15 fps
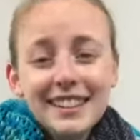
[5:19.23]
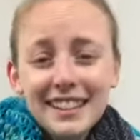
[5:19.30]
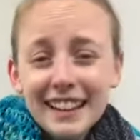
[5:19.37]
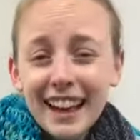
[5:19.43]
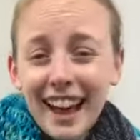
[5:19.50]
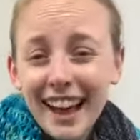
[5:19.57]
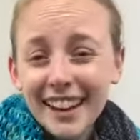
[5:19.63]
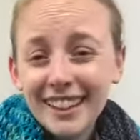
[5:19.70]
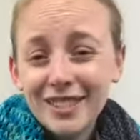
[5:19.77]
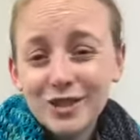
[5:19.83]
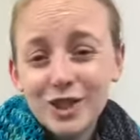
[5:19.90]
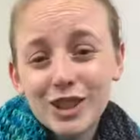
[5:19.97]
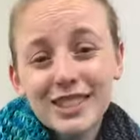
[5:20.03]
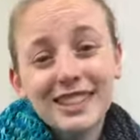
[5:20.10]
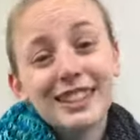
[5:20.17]
kind of
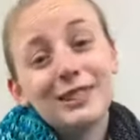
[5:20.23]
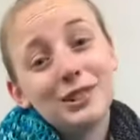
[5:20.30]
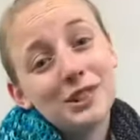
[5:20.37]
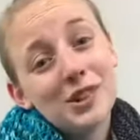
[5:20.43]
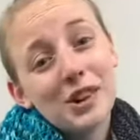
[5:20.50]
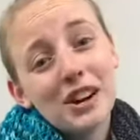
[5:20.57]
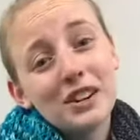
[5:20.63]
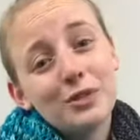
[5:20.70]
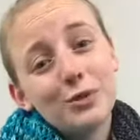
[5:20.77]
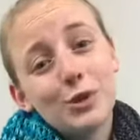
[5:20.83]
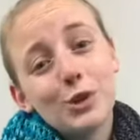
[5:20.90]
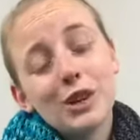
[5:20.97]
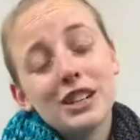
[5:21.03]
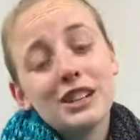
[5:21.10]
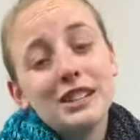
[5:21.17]
just ignored
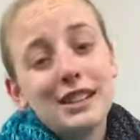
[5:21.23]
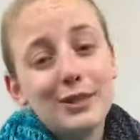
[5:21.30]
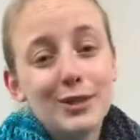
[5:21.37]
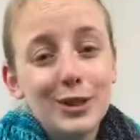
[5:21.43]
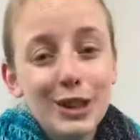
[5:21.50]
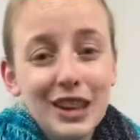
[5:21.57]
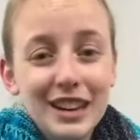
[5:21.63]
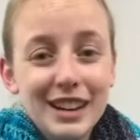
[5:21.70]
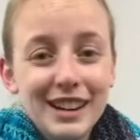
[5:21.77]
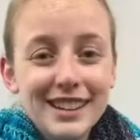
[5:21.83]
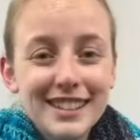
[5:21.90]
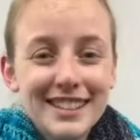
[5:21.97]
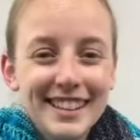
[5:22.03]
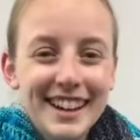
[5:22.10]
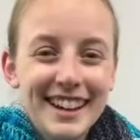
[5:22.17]
for several years.